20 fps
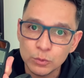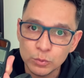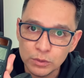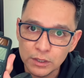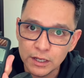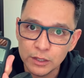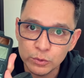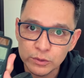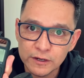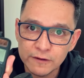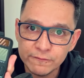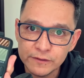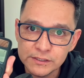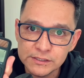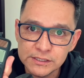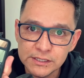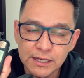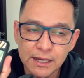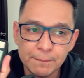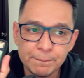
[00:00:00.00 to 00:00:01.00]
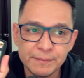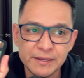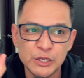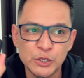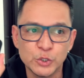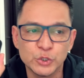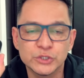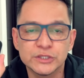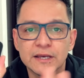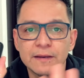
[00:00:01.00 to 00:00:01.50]
both physically
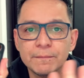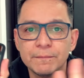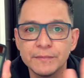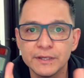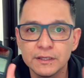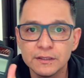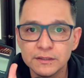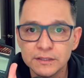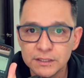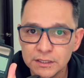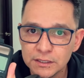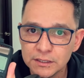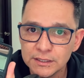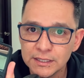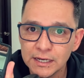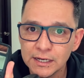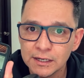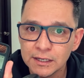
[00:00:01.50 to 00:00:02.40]
and digitally.